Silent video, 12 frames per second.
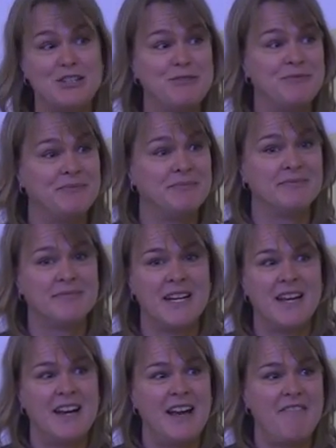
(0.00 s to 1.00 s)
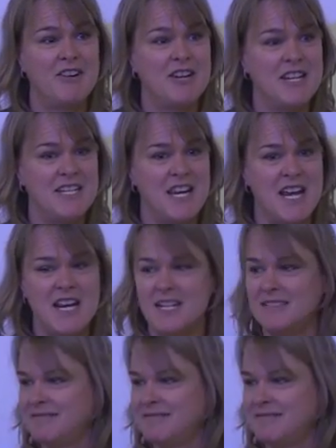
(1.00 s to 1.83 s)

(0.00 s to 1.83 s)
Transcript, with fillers: too. Have a great day.